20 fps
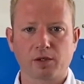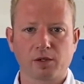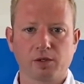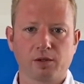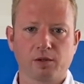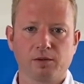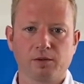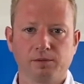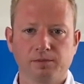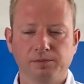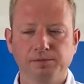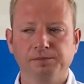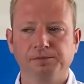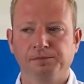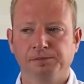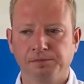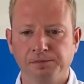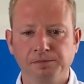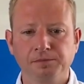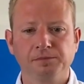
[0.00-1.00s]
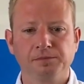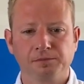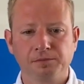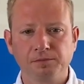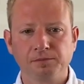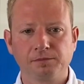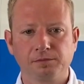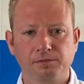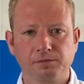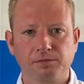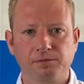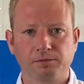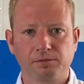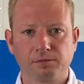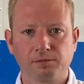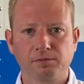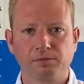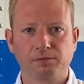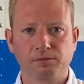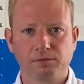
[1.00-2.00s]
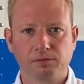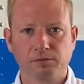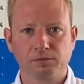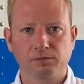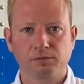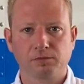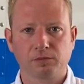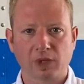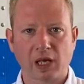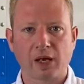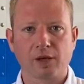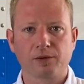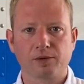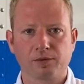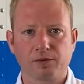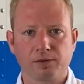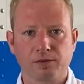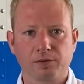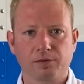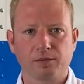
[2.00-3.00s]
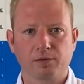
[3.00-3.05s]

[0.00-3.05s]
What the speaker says: So that's a way to funnel it on out of here.